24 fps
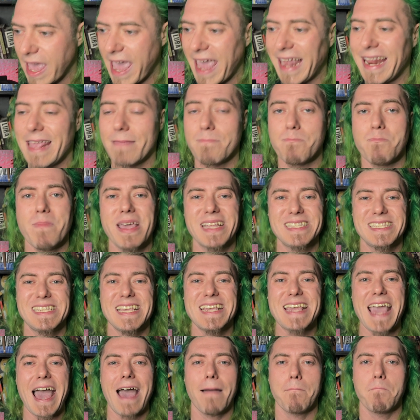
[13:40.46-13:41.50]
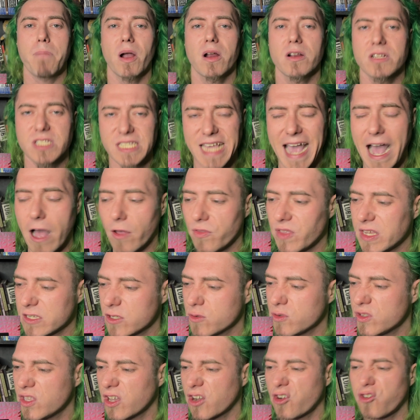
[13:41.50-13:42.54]
And admits he got burnt out. This
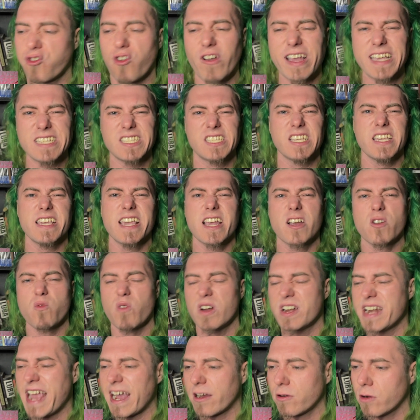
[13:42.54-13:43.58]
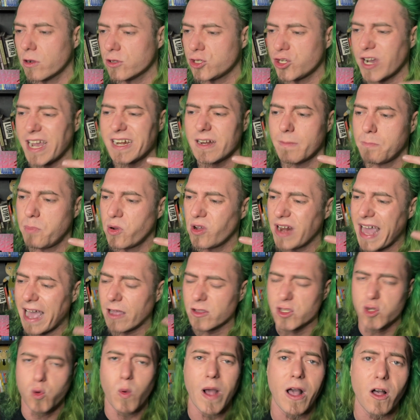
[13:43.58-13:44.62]
was the crazy year where Necro tried to put
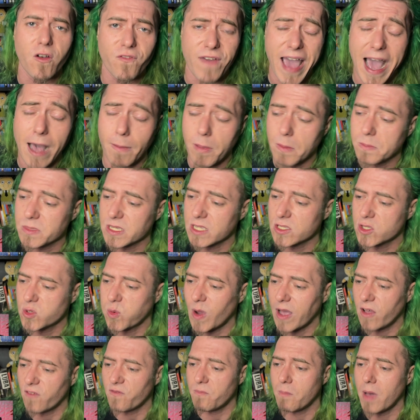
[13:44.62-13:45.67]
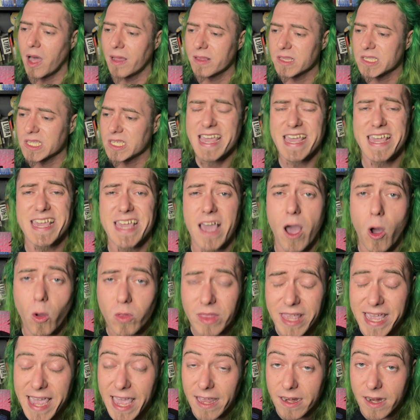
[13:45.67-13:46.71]
out 12 albums in 12 months. He
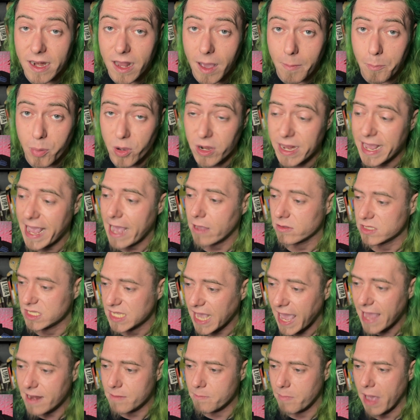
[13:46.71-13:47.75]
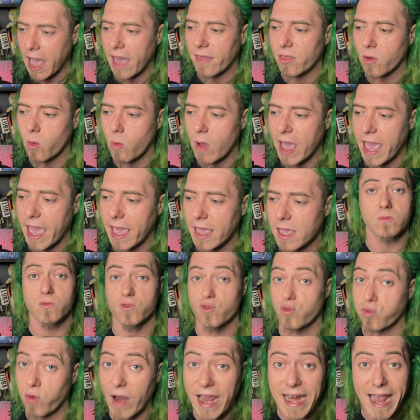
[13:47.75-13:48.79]
only ended up putting out 10, by the way.
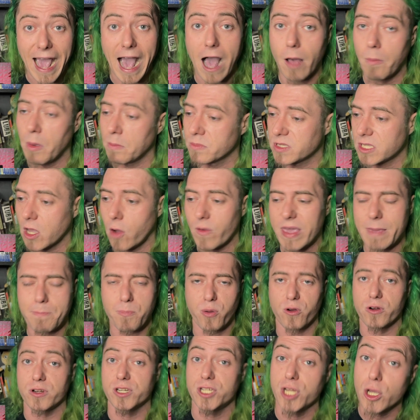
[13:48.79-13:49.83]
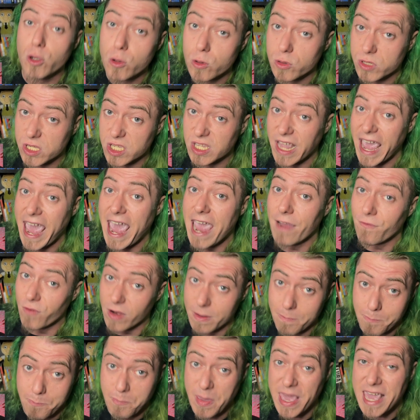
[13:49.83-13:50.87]
Great albums, though. He produced
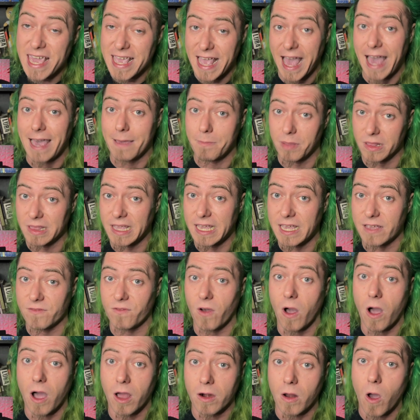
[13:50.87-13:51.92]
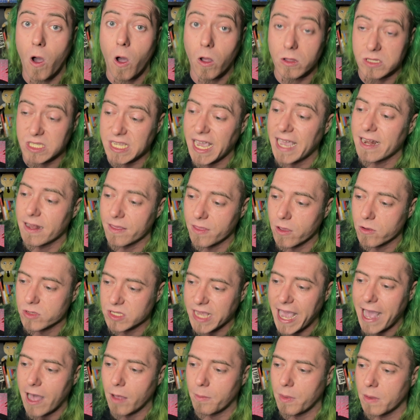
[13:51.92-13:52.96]
every beat, I believe, on all 10 of those
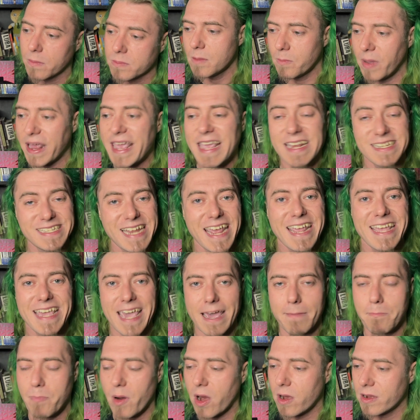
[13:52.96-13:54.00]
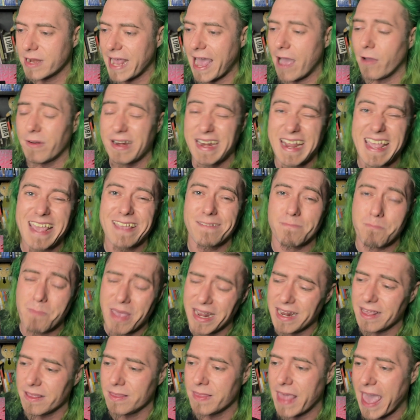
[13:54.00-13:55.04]
albums. But he did get burned out, and he
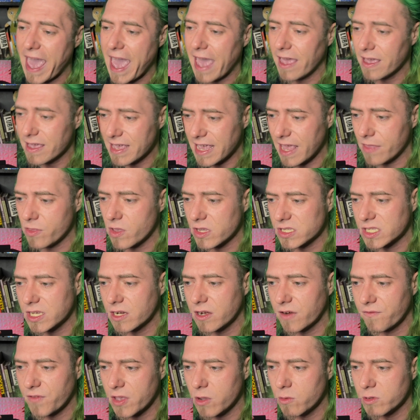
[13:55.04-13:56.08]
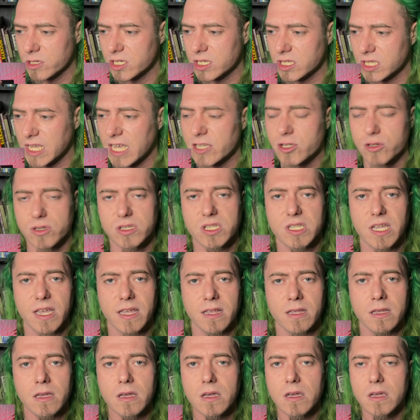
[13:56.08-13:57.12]
admitted that in this interview, which is
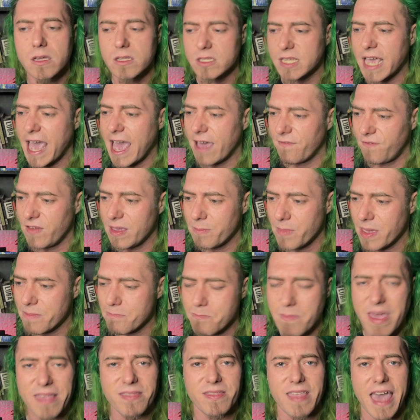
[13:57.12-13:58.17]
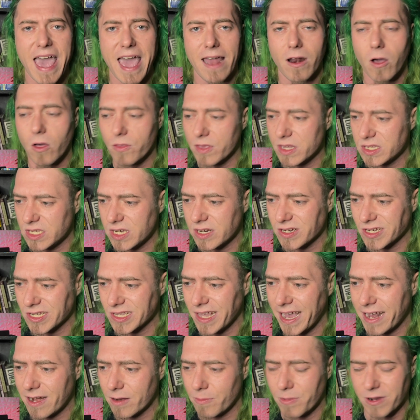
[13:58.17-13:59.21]
interesting to have him admit that all these years
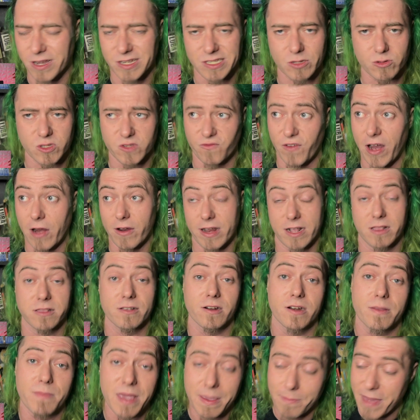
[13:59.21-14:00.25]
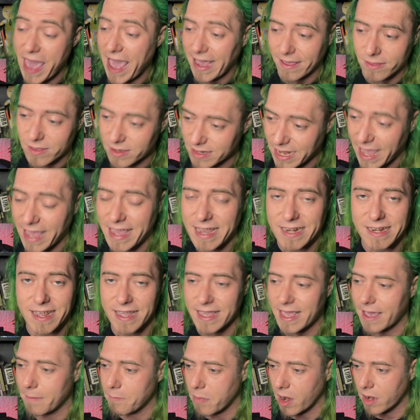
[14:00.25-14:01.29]
later, because it was very clear to me back in the day he
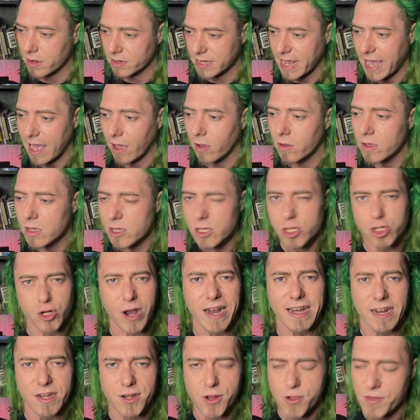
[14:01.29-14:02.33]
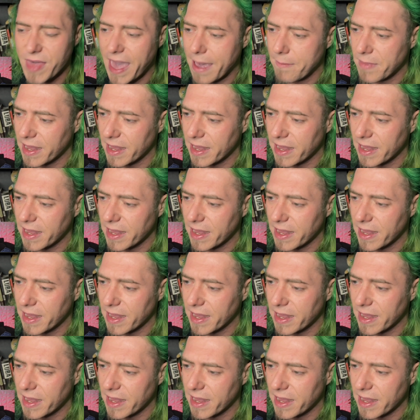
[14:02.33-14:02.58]
did get burnt out trying to do that